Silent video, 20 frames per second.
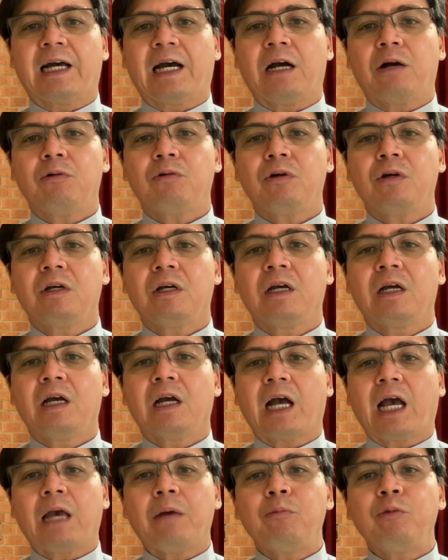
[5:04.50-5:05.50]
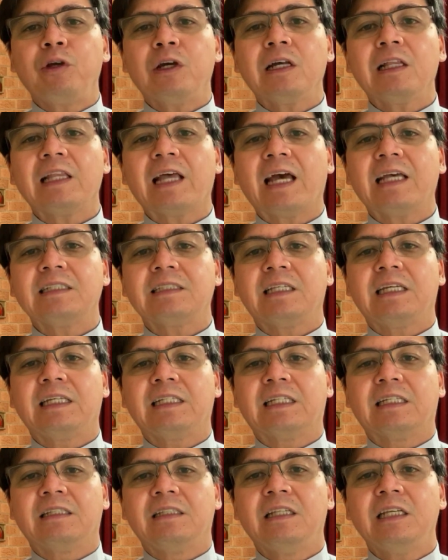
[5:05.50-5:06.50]
now, I'm realizing
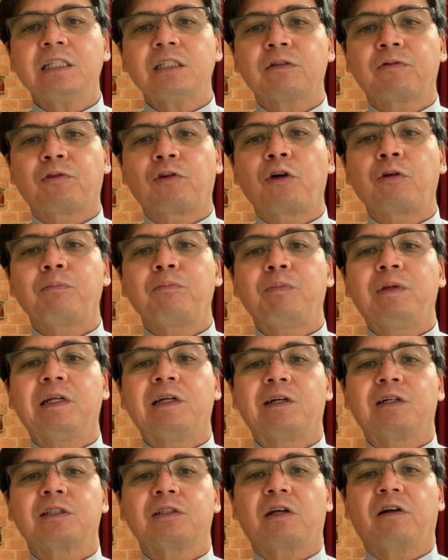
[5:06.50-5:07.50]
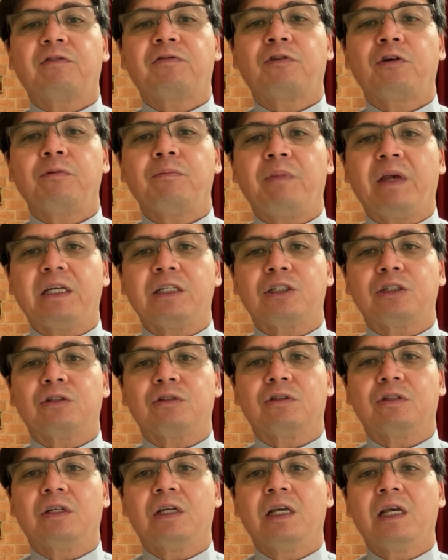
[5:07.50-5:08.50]
that these four pillars of
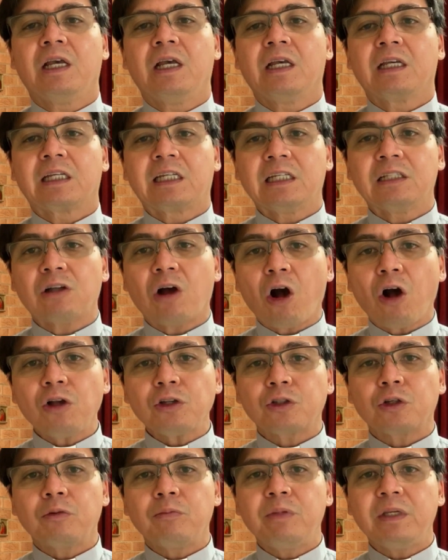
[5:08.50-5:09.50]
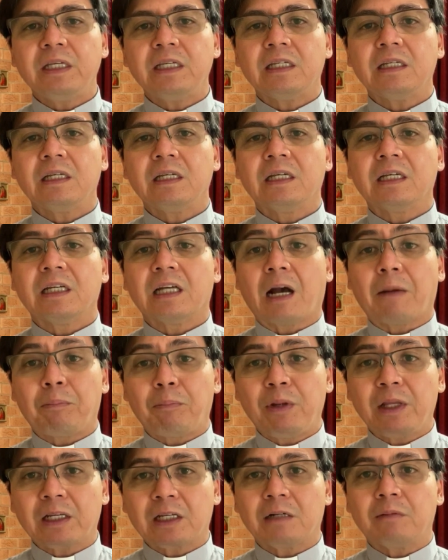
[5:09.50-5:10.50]
formation can also be
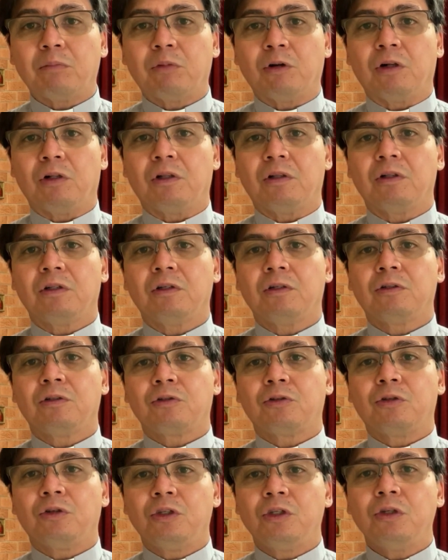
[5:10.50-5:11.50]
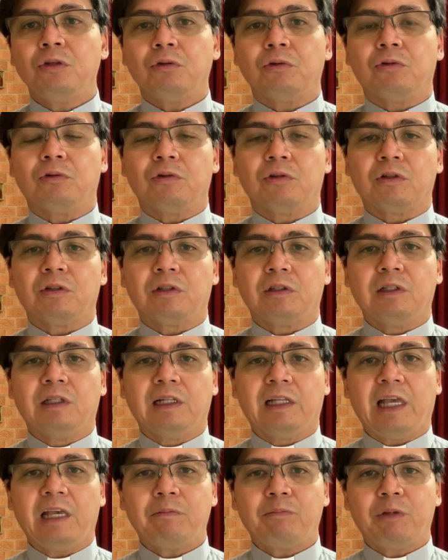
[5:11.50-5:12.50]
applicable to you, the
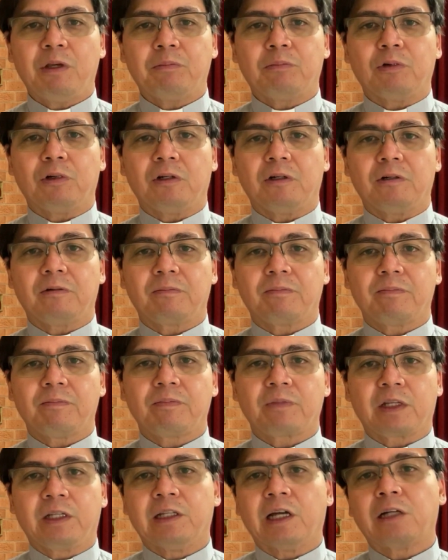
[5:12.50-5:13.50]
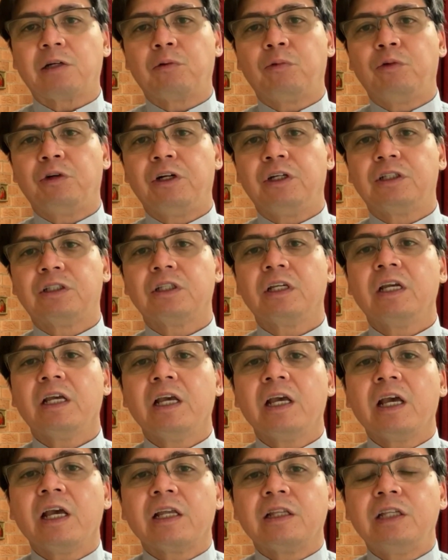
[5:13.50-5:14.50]
lay people. In other words,
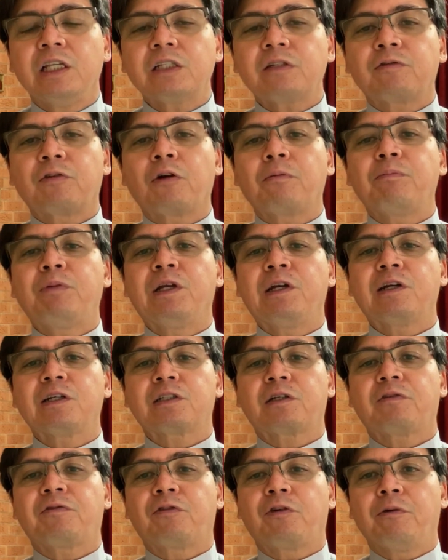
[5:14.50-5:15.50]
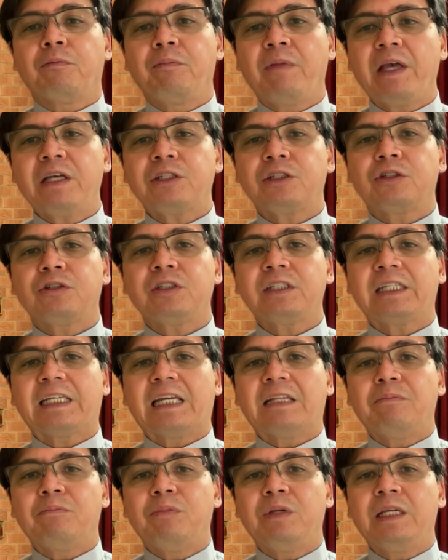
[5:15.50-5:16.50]
these four pillars of formation
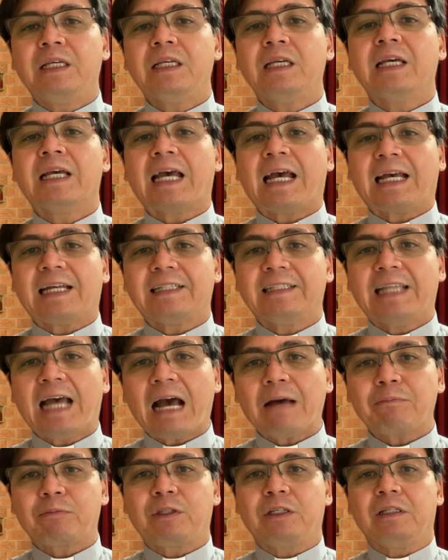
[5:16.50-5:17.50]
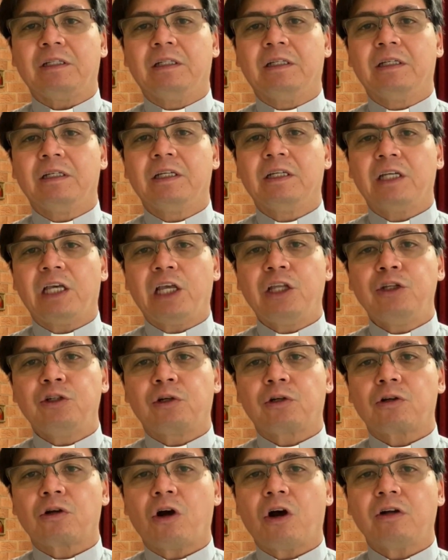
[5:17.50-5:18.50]
can be adapted in
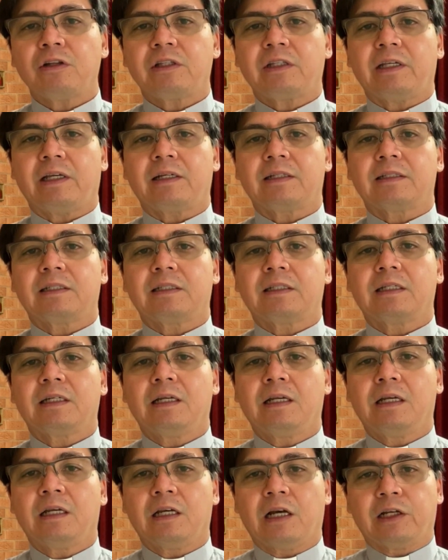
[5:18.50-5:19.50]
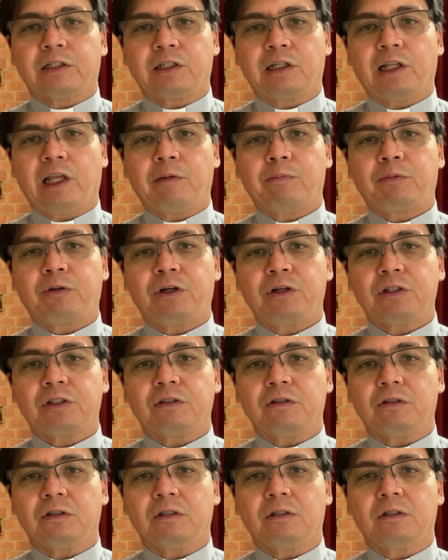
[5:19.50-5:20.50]
your context as a lay
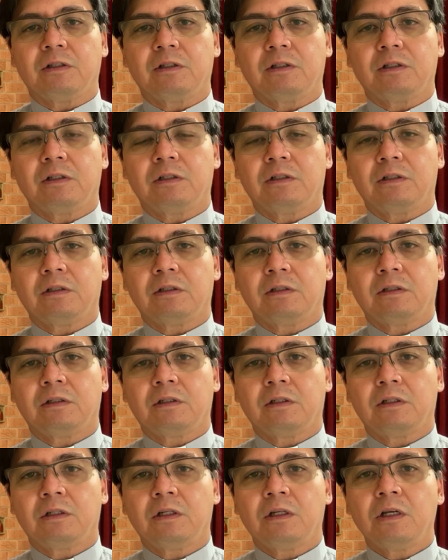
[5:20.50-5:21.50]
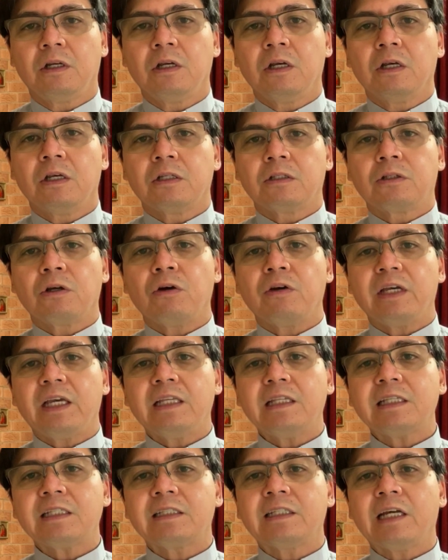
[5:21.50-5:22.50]
person. So
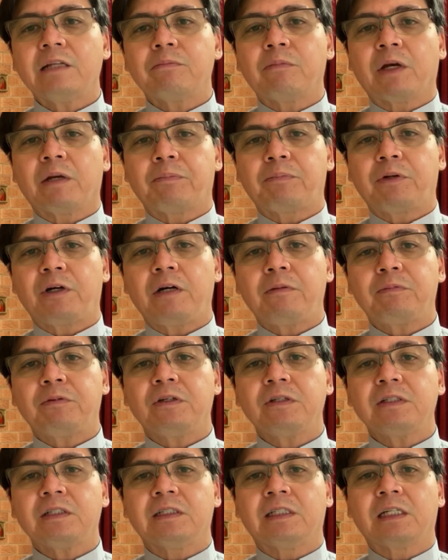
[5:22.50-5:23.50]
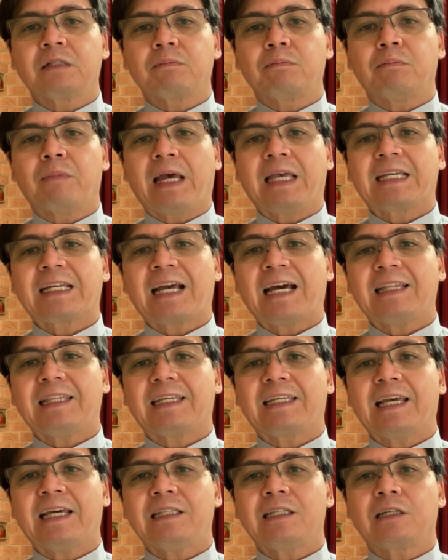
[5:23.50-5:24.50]
it is then my purpose that my
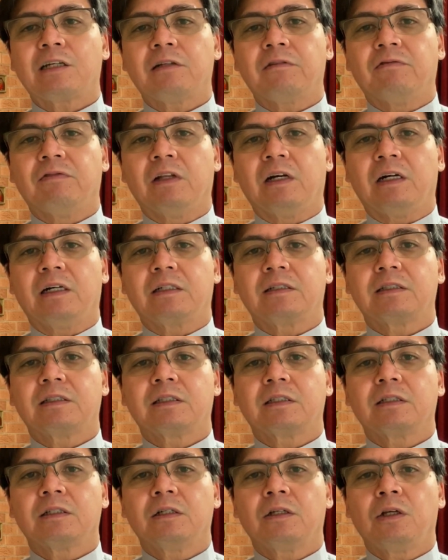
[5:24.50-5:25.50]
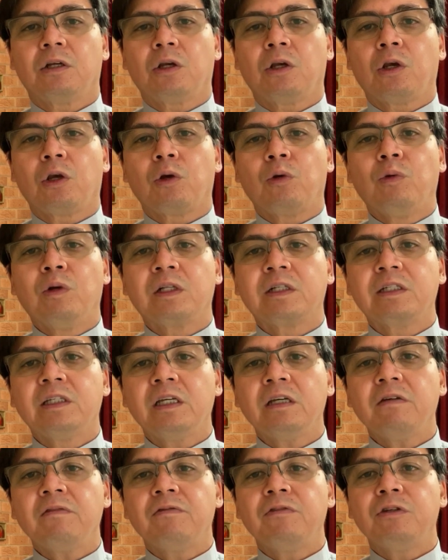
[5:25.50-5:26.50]
catechetical vlogs will
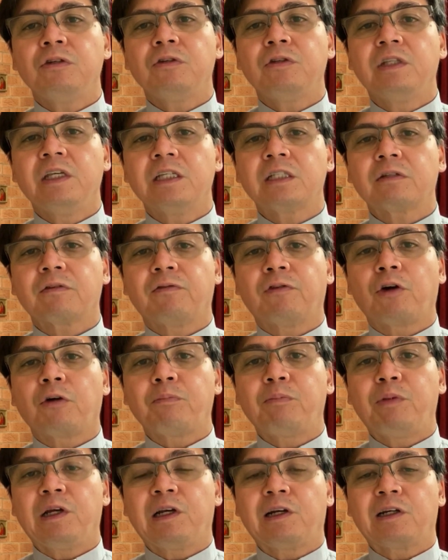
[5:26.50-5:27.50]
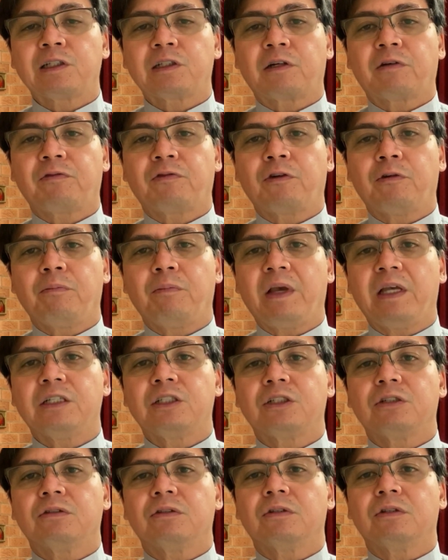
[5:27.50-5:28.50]
give you these four pillars of
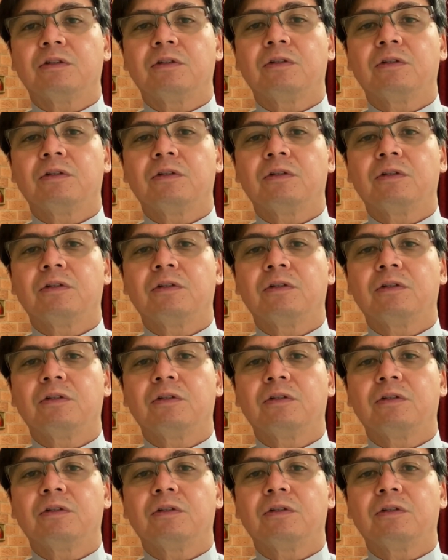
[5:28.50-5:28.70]
formation